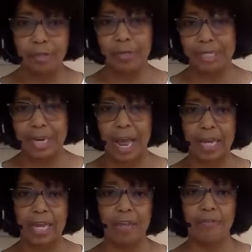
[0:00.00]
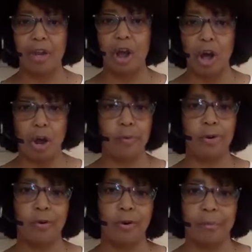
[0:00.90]
so it's not even
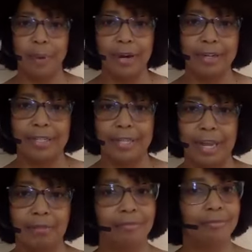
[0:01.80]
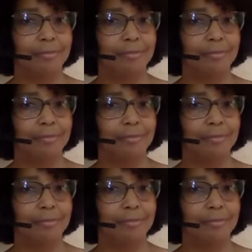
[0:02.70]
awkward or embarrassing